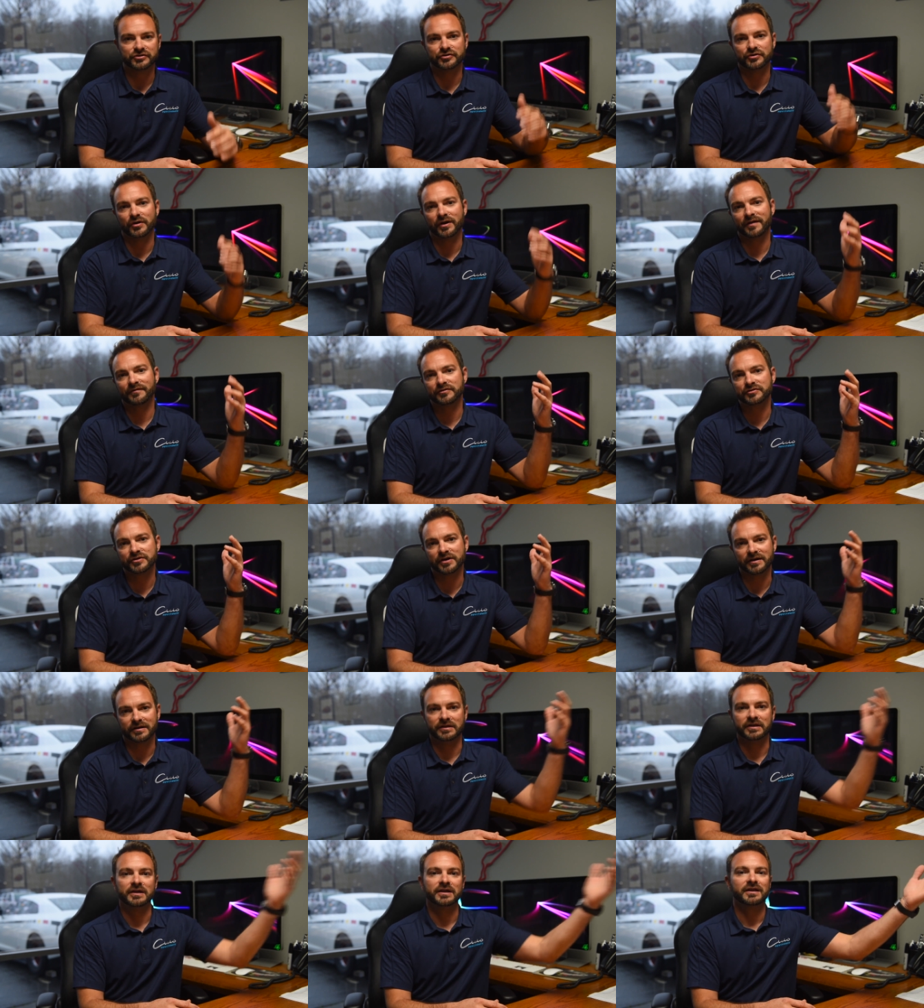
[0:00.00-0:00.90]
You don't have to try
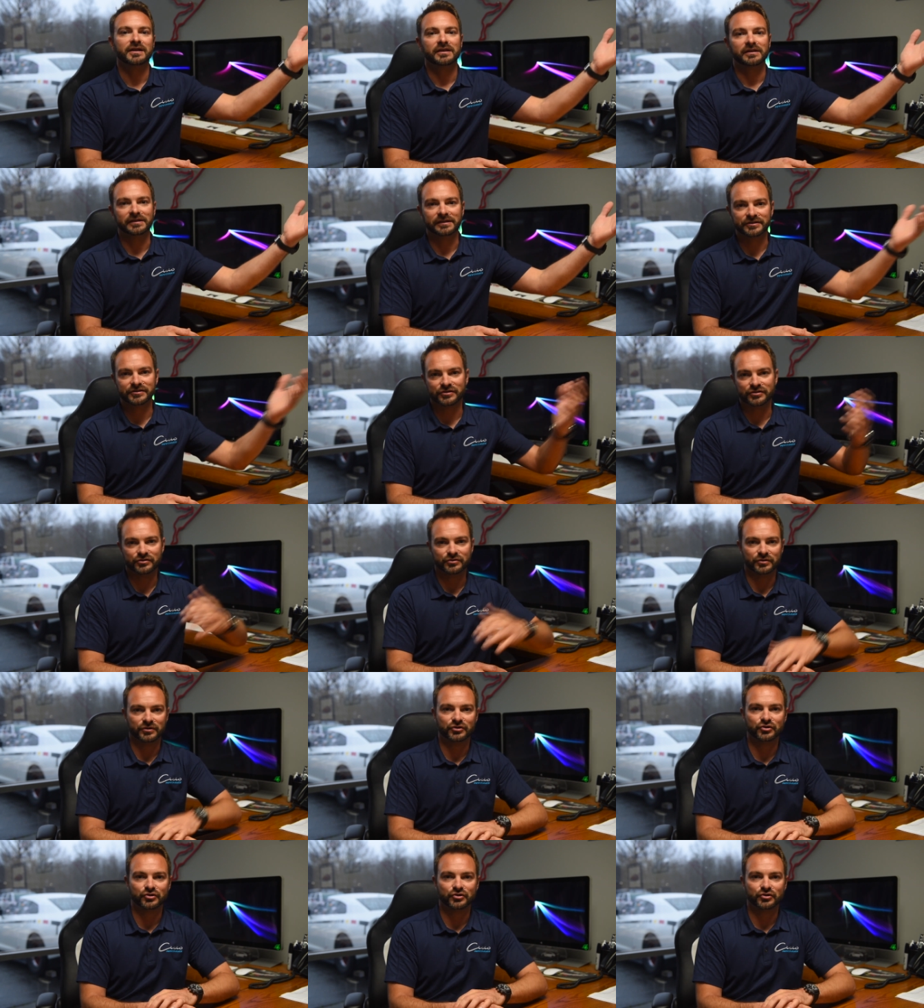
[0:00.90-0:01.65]
to listen to a